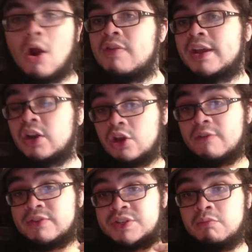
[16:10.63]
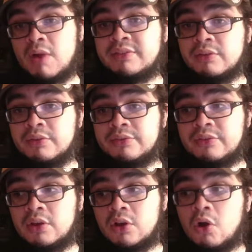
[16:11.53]
Are they going to go for some rentals,
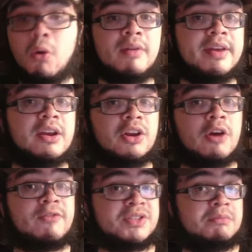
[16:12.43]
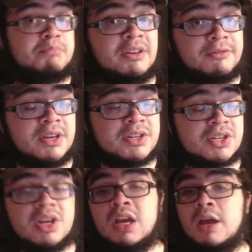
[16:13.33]
or are they going to go for some big fish?